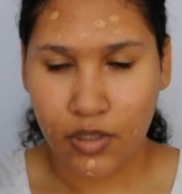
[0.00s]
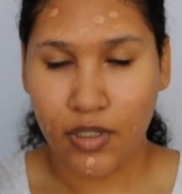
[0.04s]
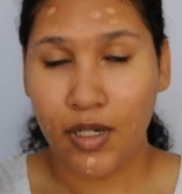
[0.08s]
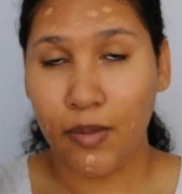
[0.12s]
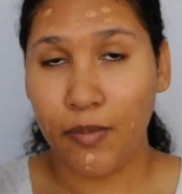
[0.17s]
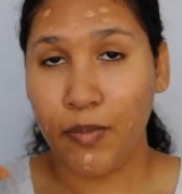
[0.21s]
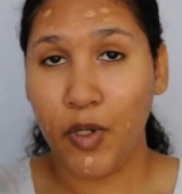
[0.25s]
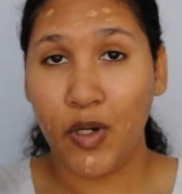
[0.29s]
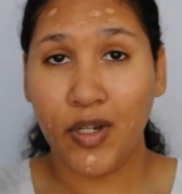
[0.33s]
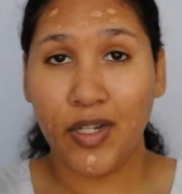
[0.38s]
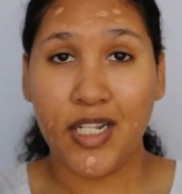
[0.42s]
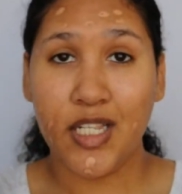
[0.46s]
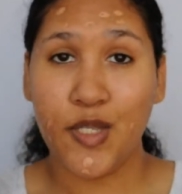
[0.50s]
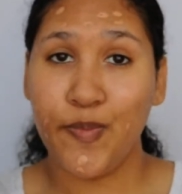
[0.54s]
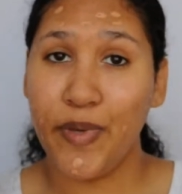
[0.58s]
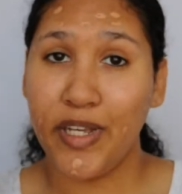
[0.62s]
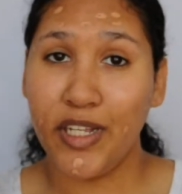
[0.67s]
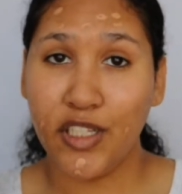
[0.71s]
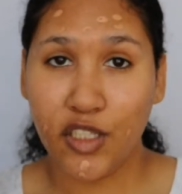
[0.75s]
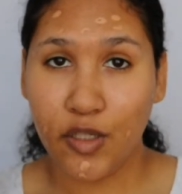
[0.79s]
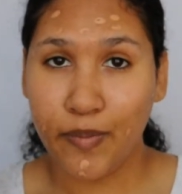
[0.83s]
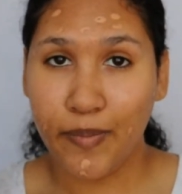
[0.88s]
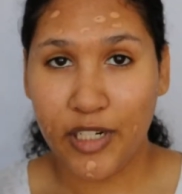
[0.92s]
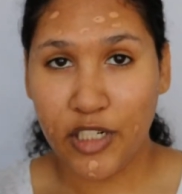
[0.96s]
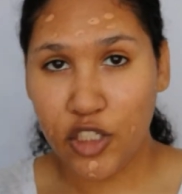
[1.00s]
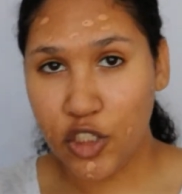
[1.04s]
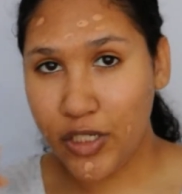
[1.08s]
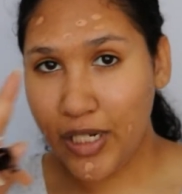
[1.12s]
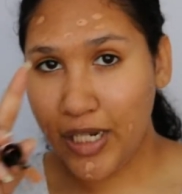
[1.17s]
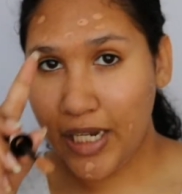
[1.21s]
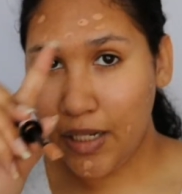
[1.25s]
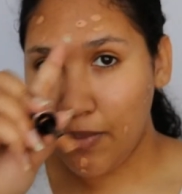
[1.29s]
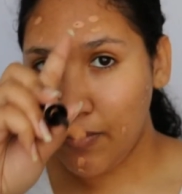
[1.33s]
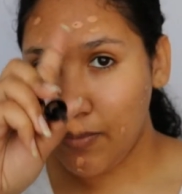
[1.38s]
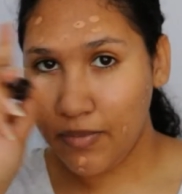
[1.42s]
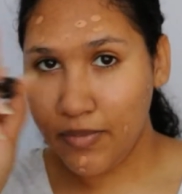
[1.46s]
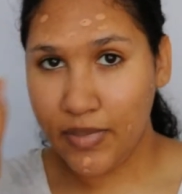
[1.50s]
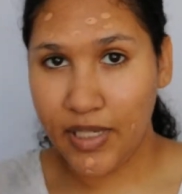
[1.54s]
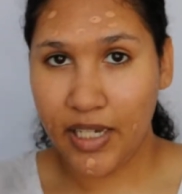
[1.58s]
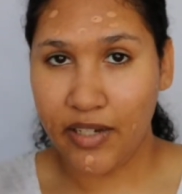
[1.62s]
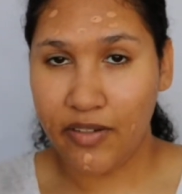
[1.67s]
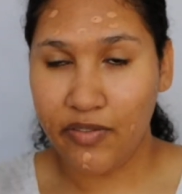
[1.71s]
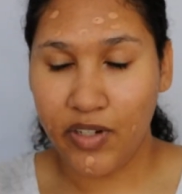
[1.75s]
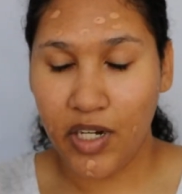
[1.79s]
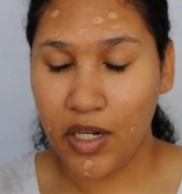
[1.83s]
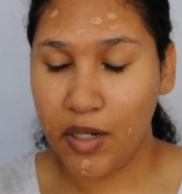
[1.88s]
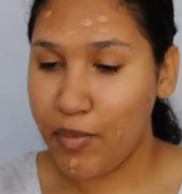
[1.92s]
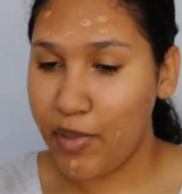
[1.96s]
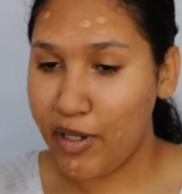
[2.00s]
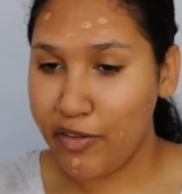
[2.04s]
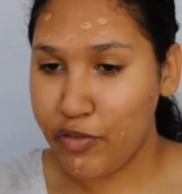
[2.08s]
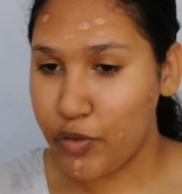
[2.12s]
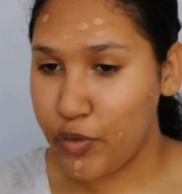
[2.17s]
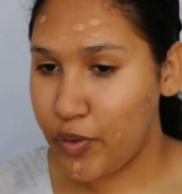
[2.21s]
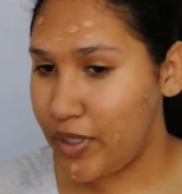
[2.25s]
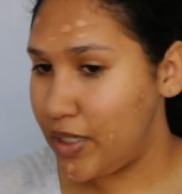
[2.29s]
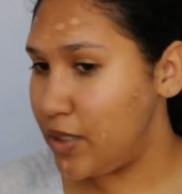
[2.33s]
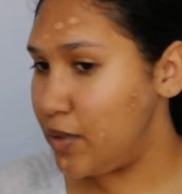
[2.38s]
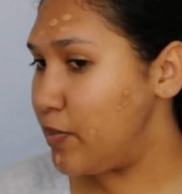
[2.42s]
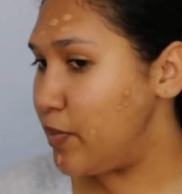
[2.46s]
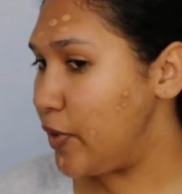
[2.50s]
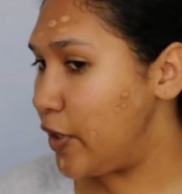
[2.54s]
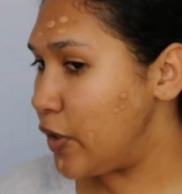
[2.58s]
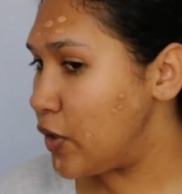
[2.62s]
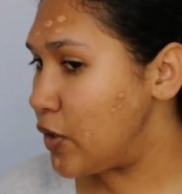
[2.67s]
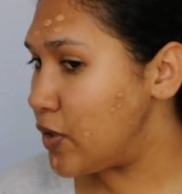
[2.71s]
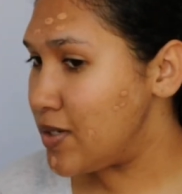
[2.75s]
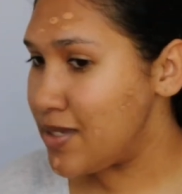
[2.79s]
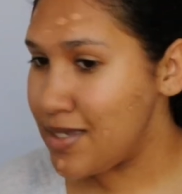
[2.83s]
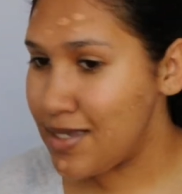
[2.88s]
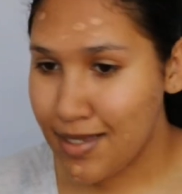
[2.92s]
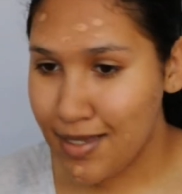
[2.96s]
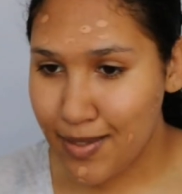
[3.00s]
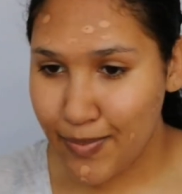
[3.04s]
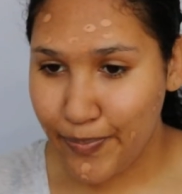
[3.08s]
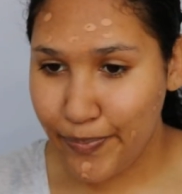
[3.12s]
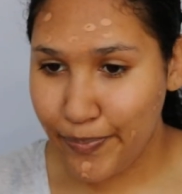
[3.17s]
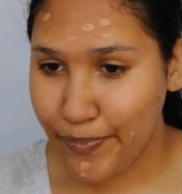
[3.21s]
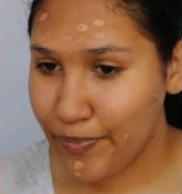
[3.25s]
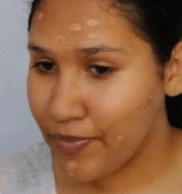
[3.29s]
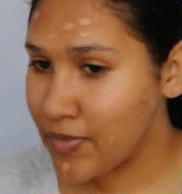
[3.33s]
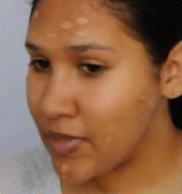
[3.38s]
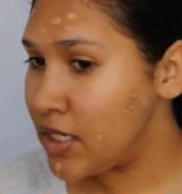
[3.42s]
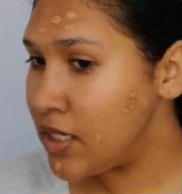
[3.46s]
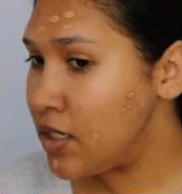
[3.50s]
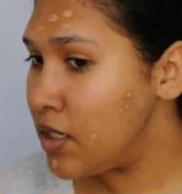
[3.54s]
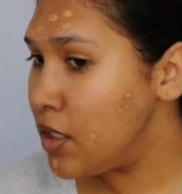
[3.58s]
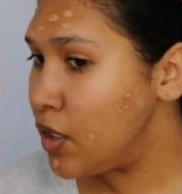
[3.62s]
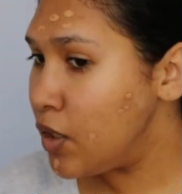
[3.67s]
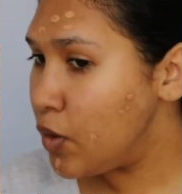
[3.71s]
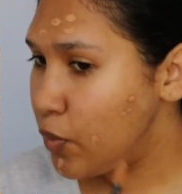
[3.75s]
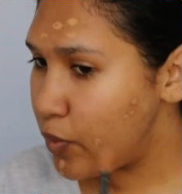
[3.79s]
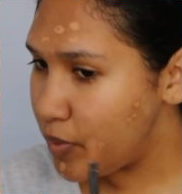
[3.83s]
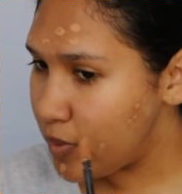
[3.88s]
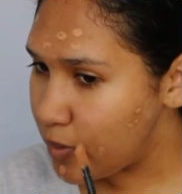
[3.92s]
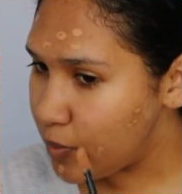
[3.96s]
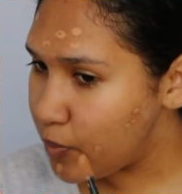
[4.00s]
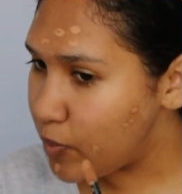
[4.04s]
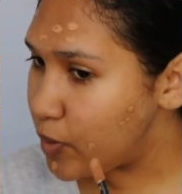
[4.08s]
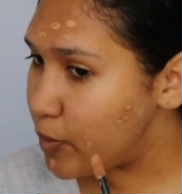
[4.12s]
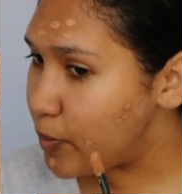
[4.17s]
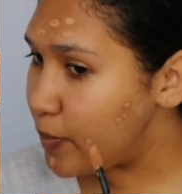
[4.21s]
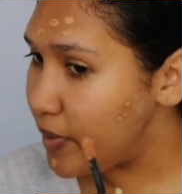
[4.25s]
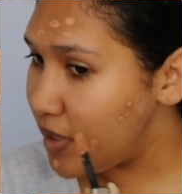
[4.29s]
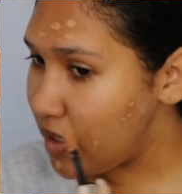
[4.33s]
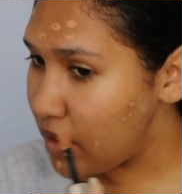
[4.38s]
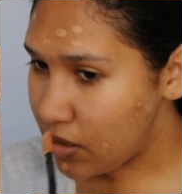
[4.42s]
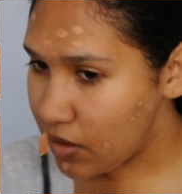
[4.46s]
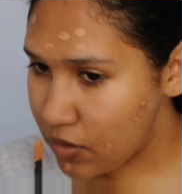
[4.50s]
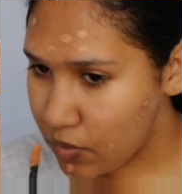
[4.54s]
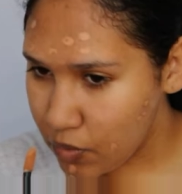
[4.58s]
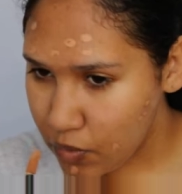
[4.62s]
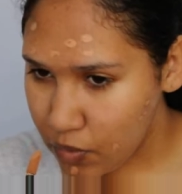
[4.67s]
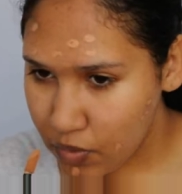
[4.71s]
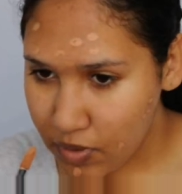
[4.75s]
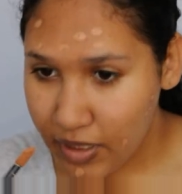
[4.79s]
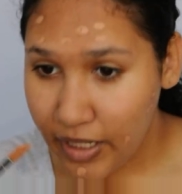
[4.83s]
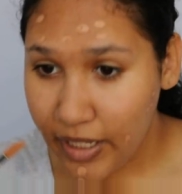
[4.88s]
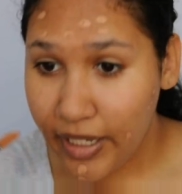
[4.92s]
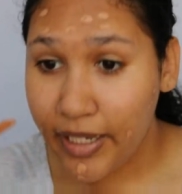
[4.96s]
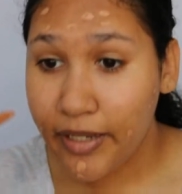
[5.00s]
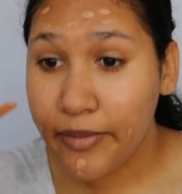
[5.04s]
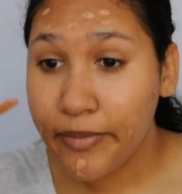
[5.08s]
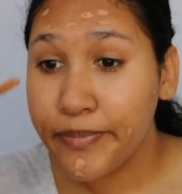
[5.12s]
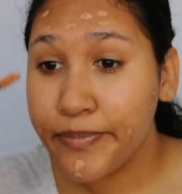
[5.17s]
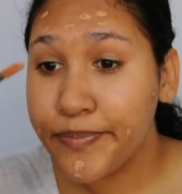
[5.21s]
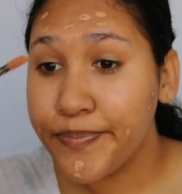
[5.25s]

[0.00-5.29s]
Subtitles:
I'm not gonna spend too much time covering my forehead because we will be here all day.